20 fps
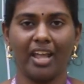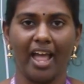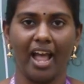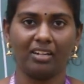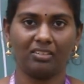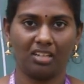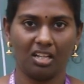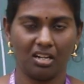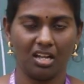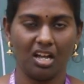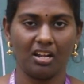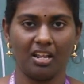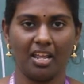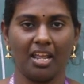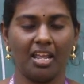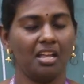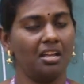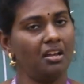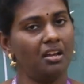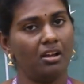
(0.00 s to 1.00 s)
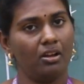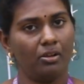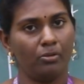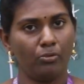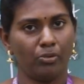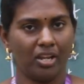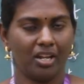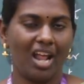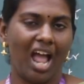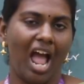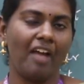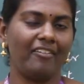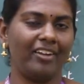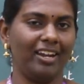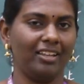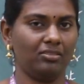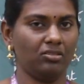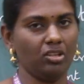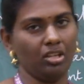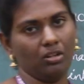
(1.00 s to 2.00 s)
character array, you can have
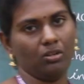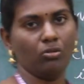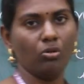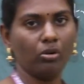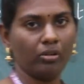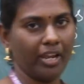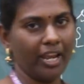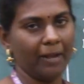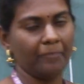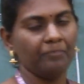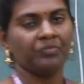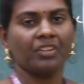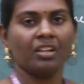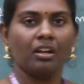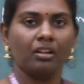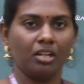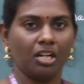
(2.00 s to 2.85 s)
anything. Okay.